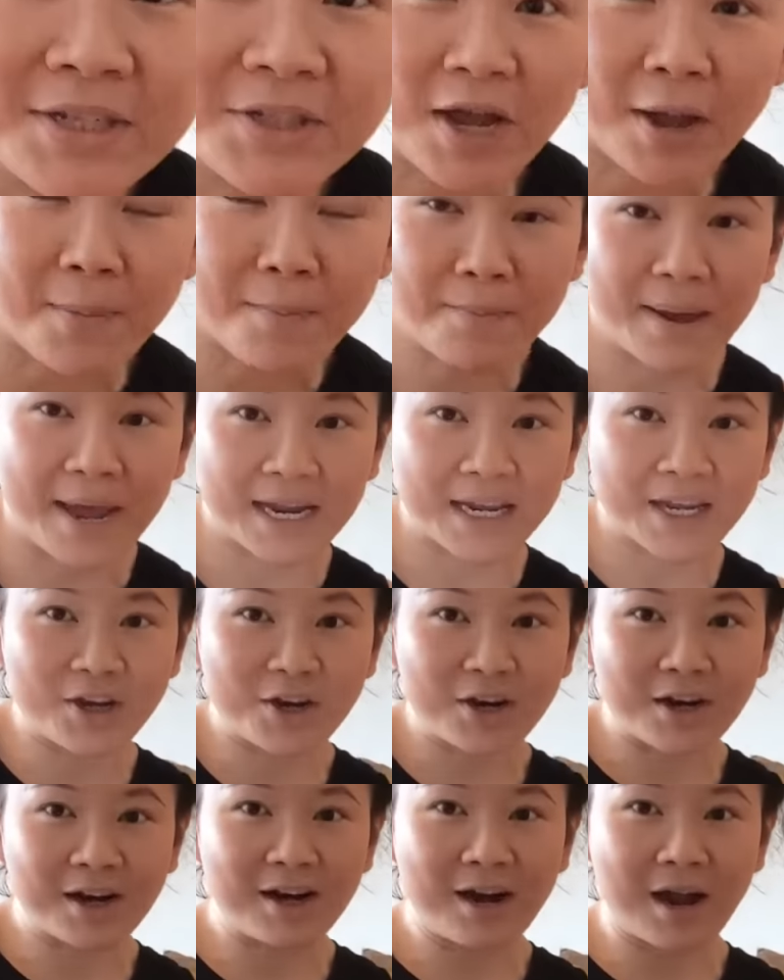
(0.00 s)
Okay, so I'm back
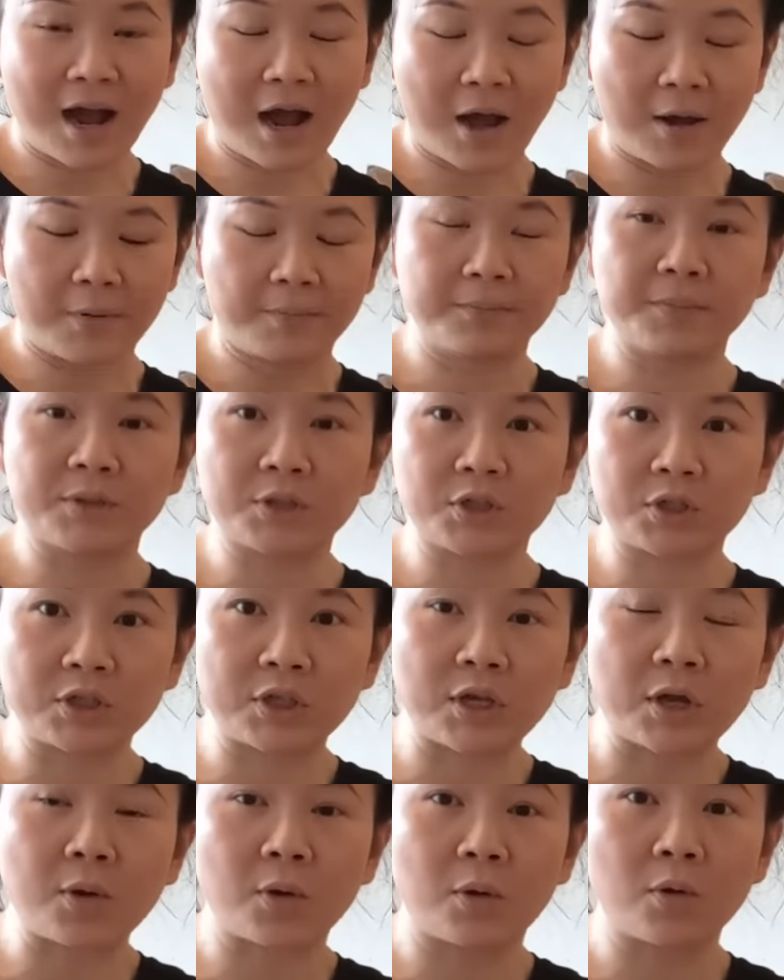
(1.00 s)
here um
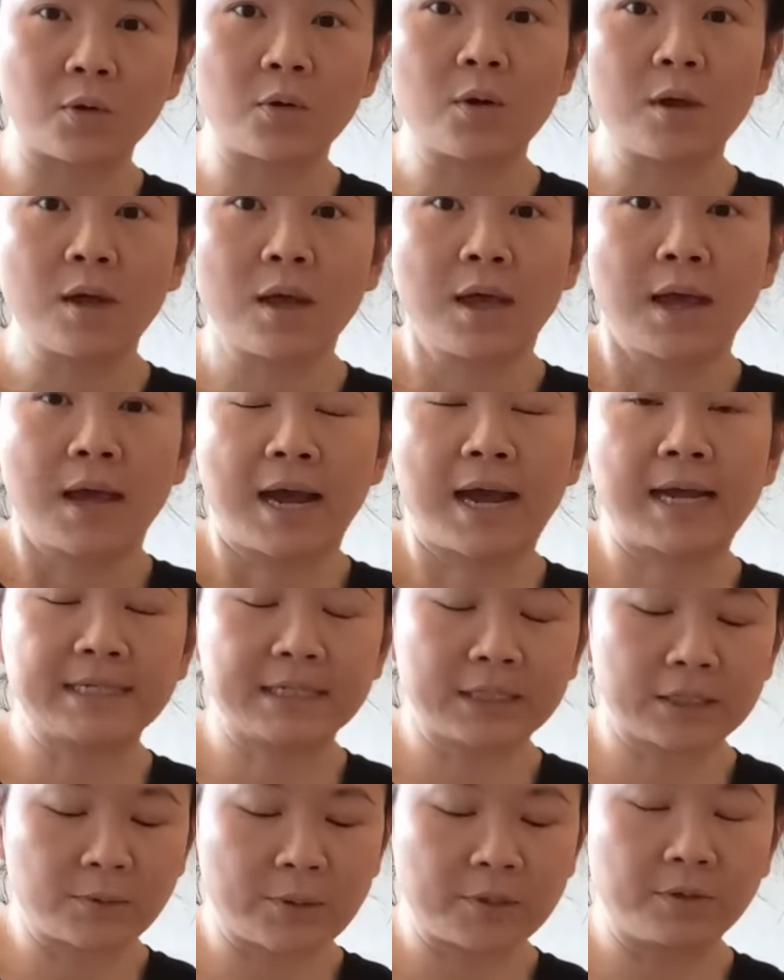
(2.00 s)
so I
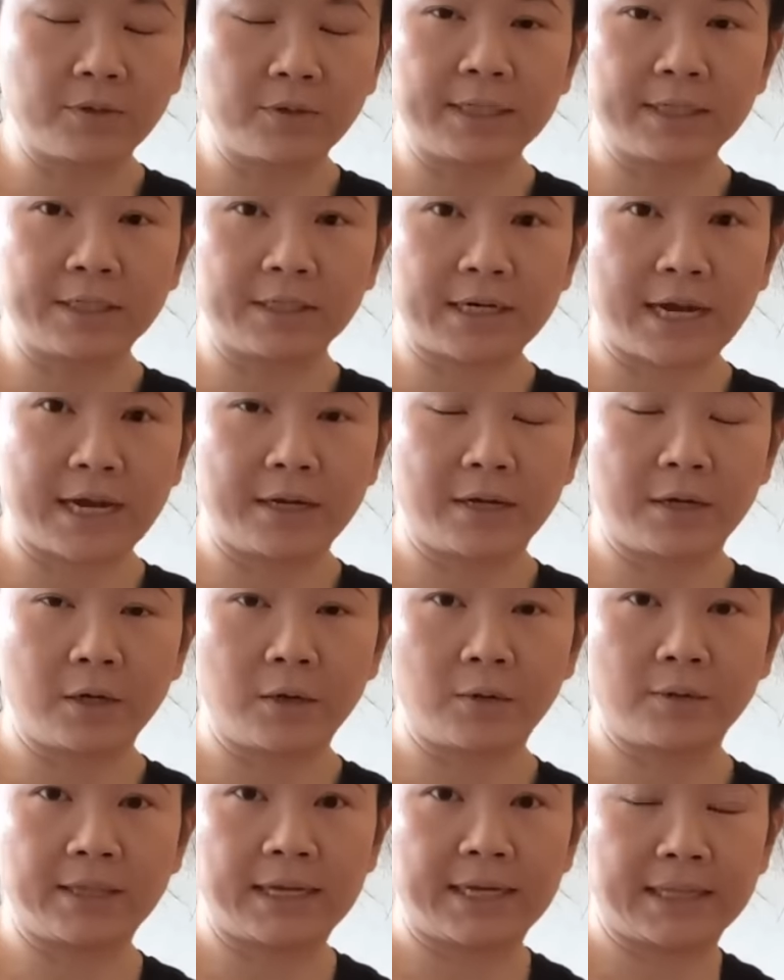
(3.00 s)
just want to let you guys
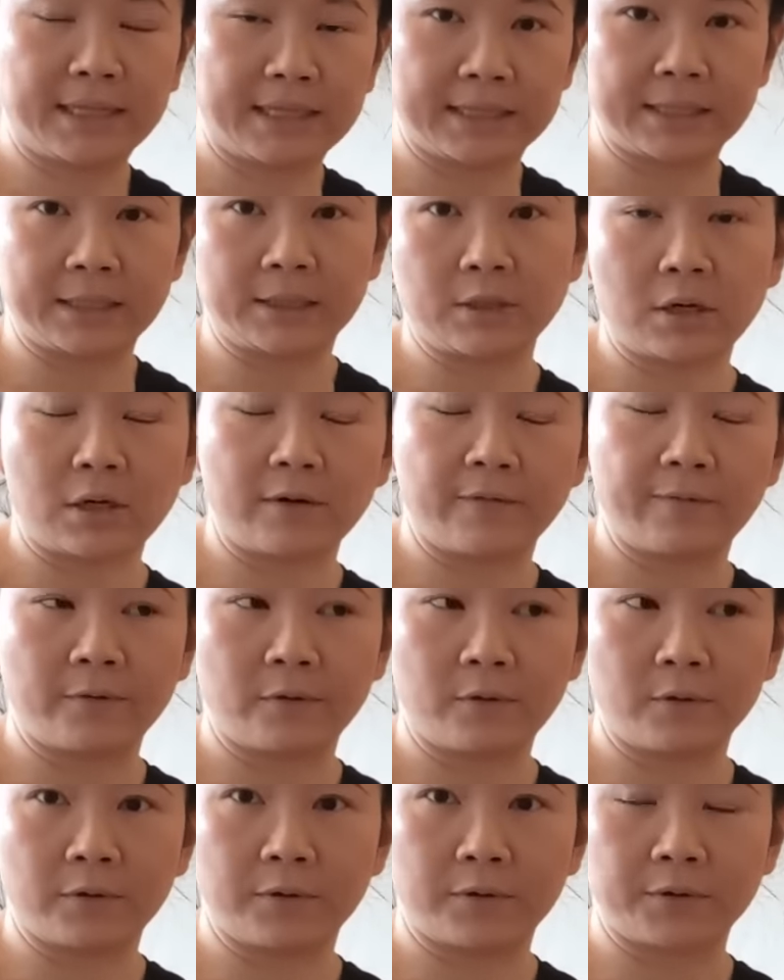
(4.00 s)
know that this is all
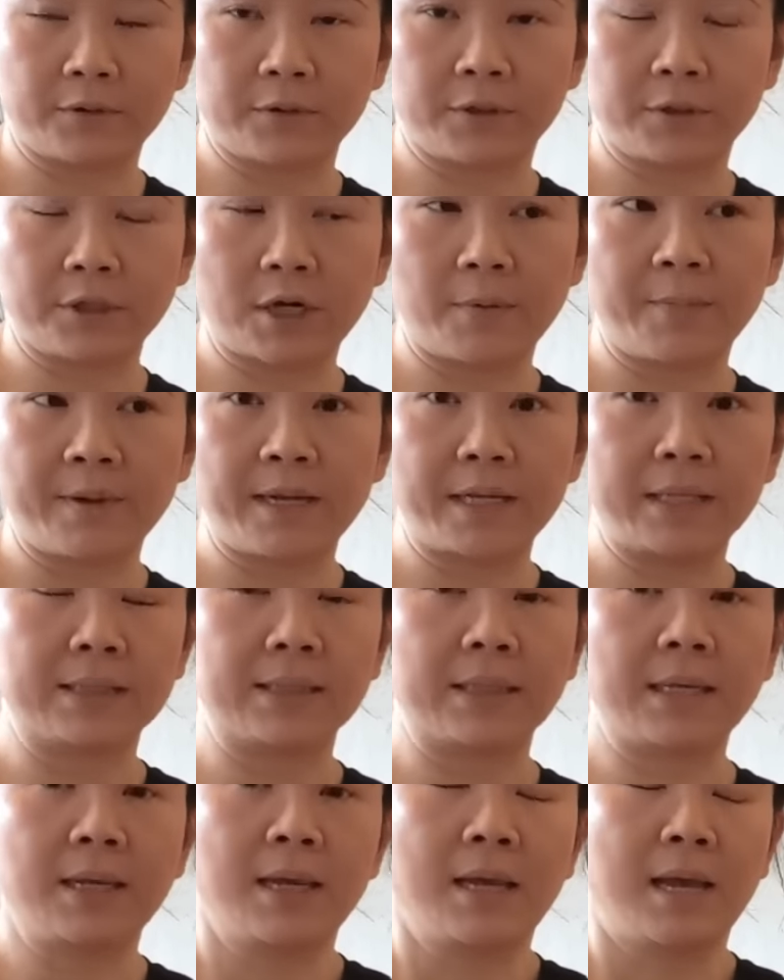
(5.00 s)
for grocery shoppings
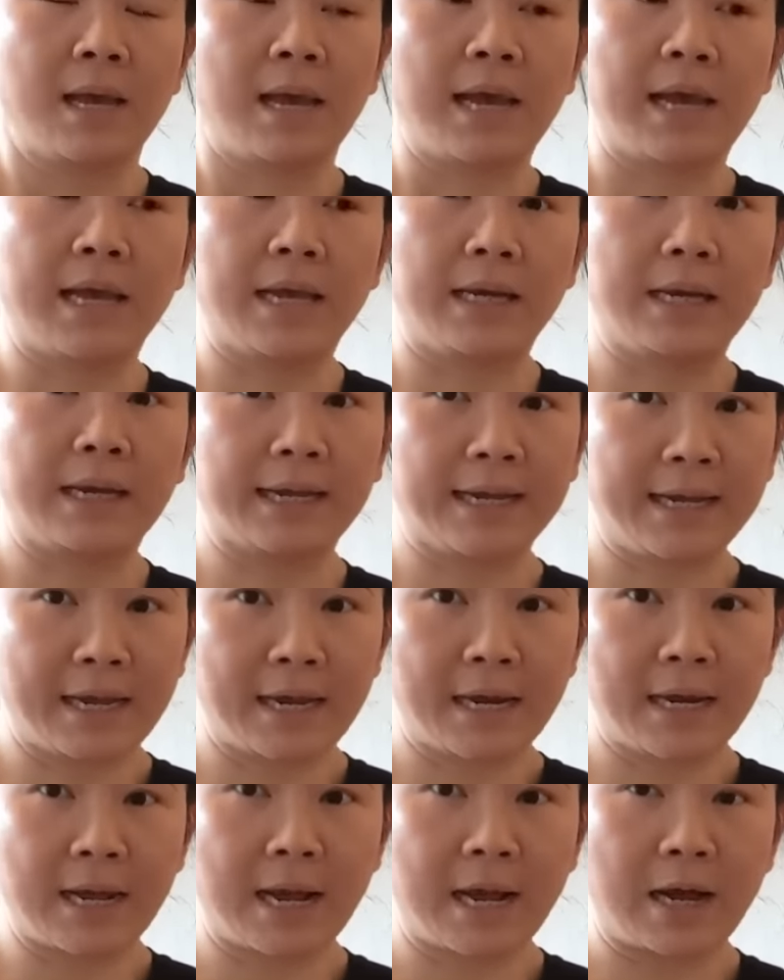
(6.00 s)
and
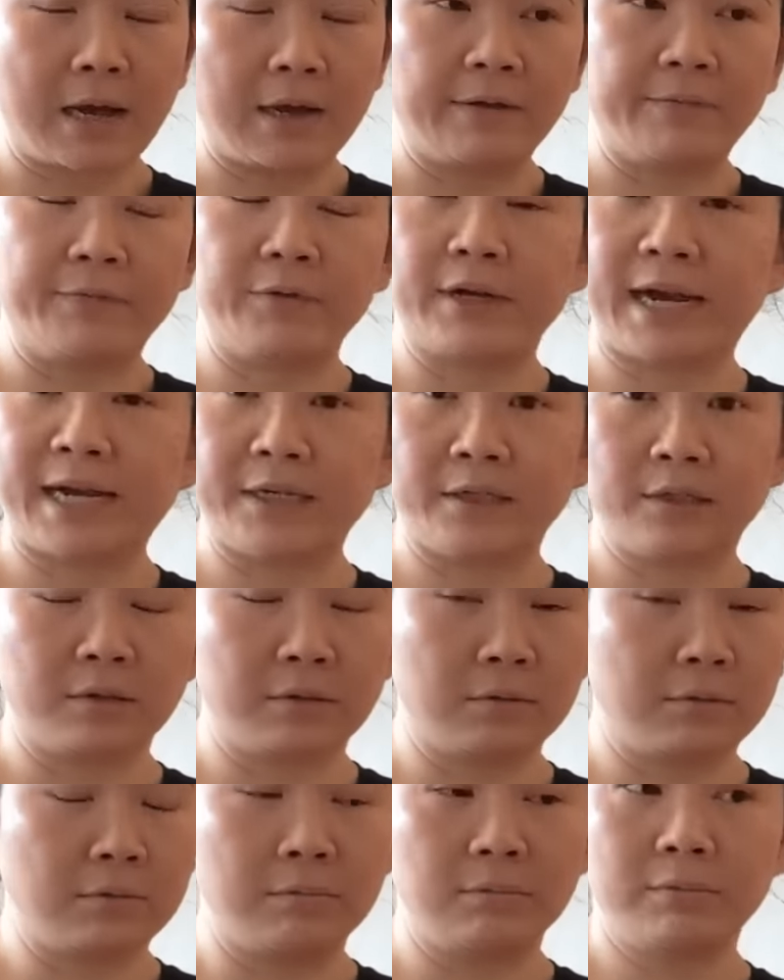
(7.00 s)
again, uh, if you guys
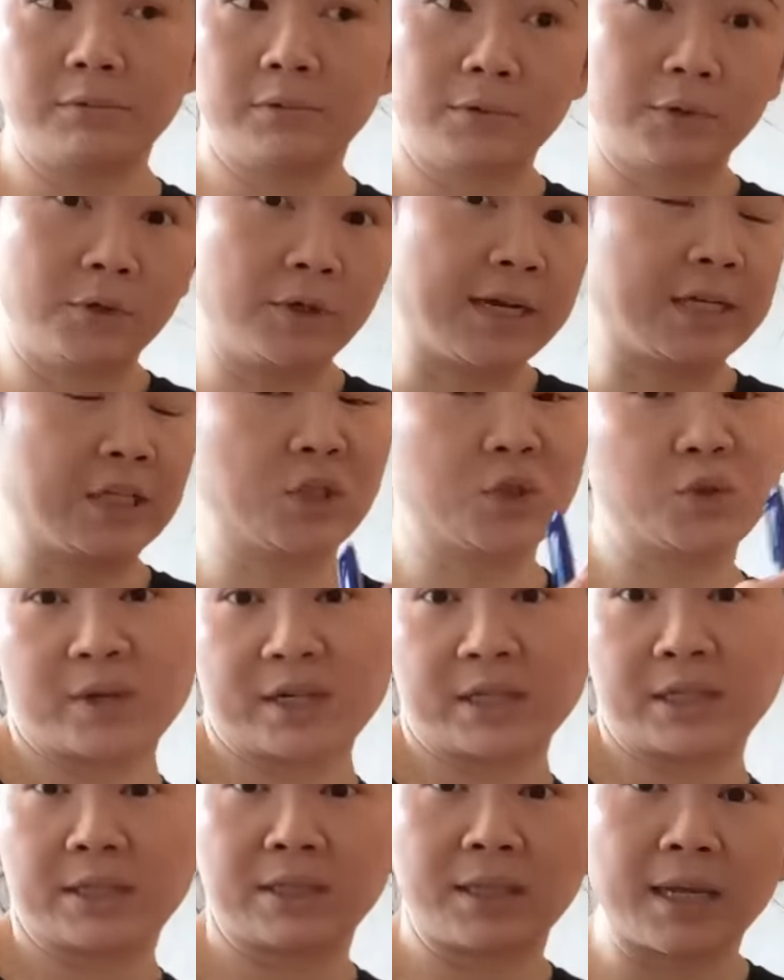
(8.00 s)
do, you can
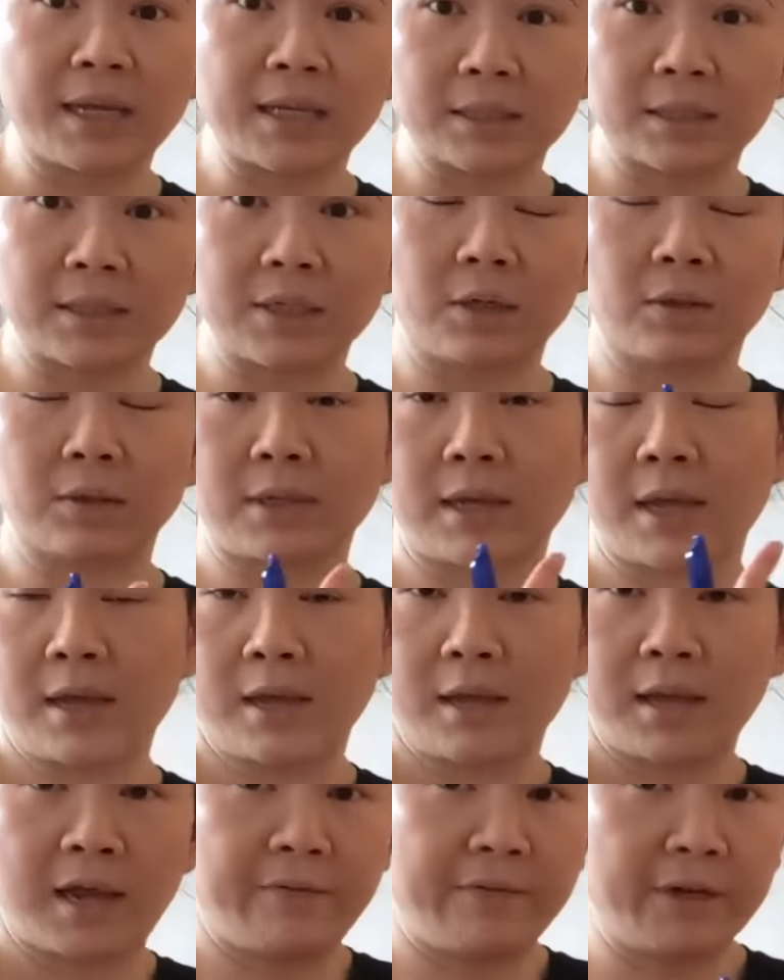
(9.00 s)
switch this, you know,
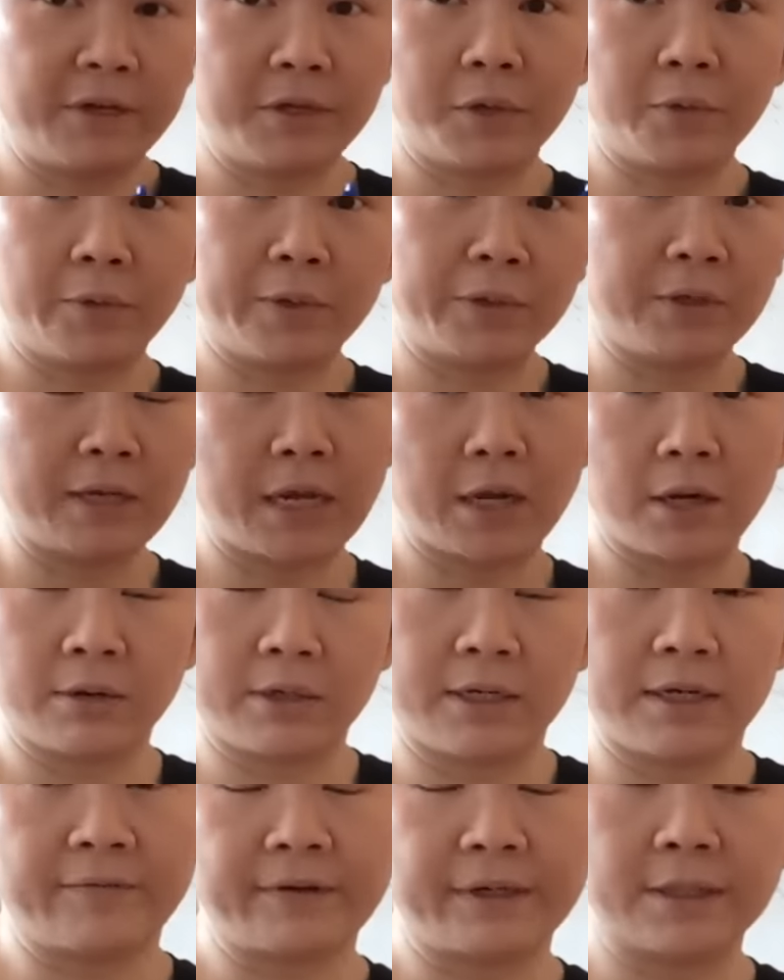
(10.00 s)
every two weeks you can go
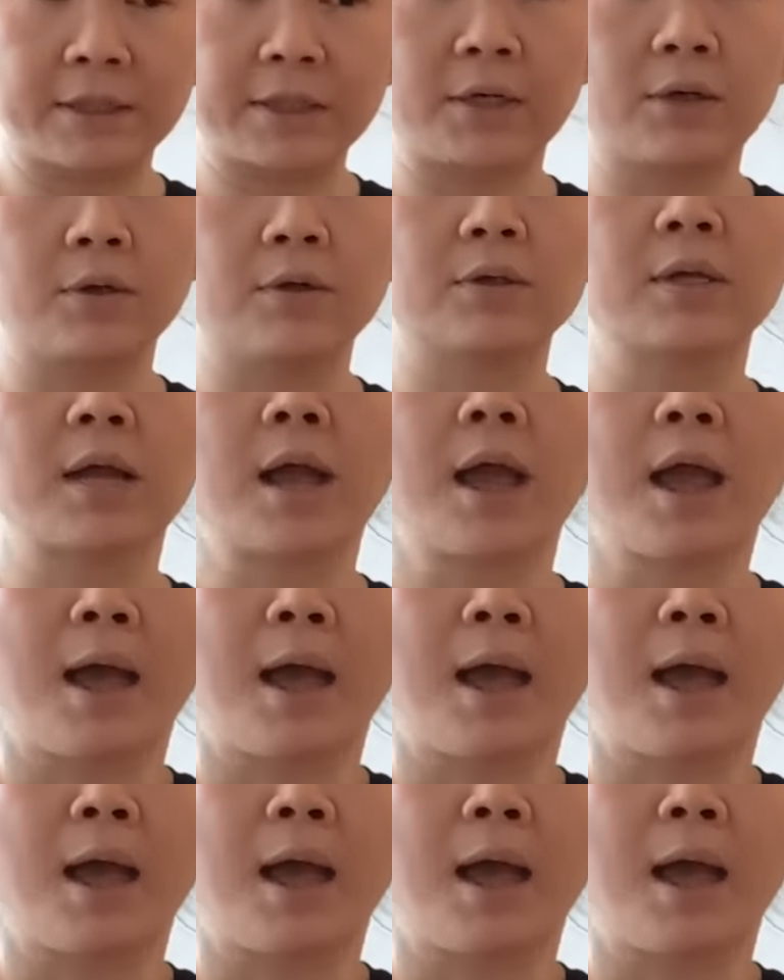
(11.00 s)
to different stores.